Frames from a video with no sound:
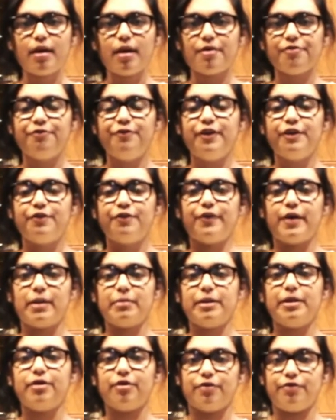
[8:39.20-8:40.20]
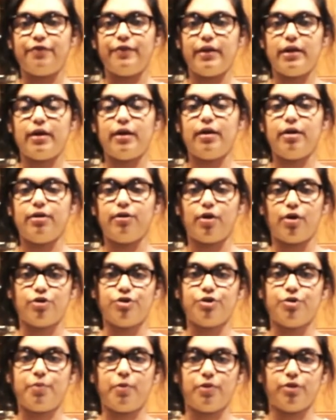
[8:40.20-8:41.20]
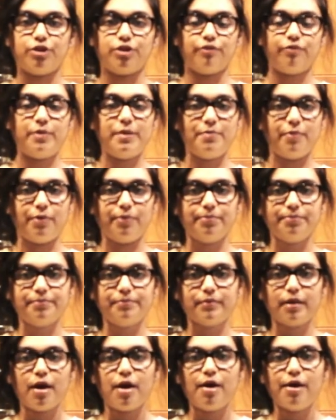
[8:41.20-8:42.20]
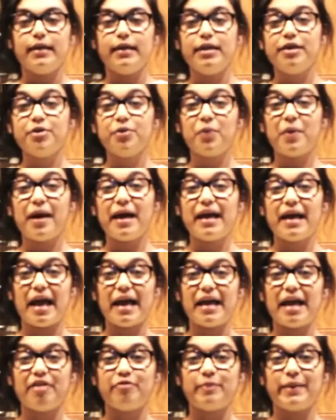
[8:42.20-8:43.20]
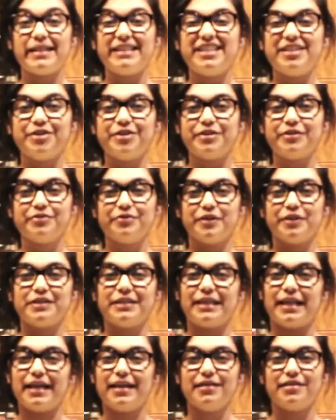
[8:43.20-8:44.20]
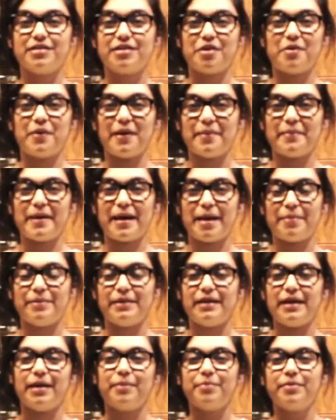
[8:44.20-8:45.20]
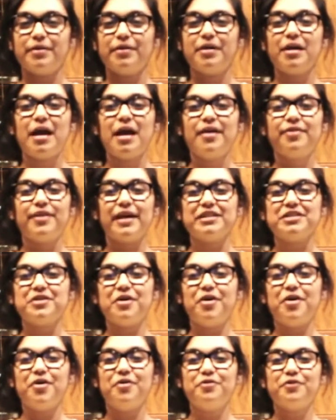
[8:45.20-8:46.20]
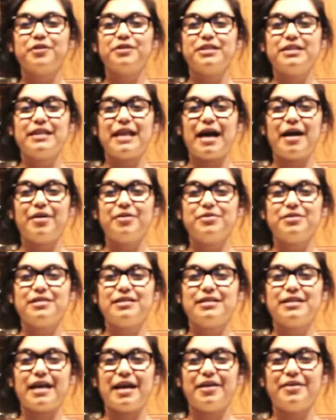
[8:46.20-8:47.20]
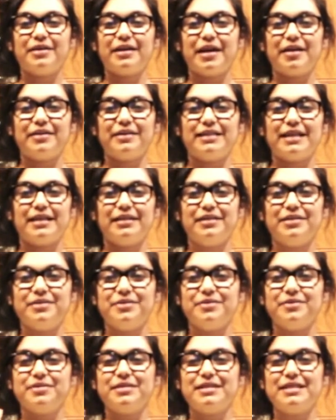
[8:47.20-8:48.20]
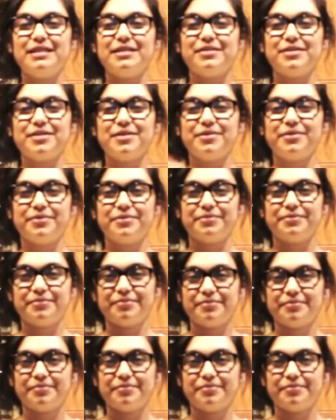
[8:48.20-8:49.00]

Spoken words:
feed a family or feed a larger portion of people. Either way, I have my dinner for tonight, so I'm a happy camper. That's all for now. Scioto County Daily News. See you soon.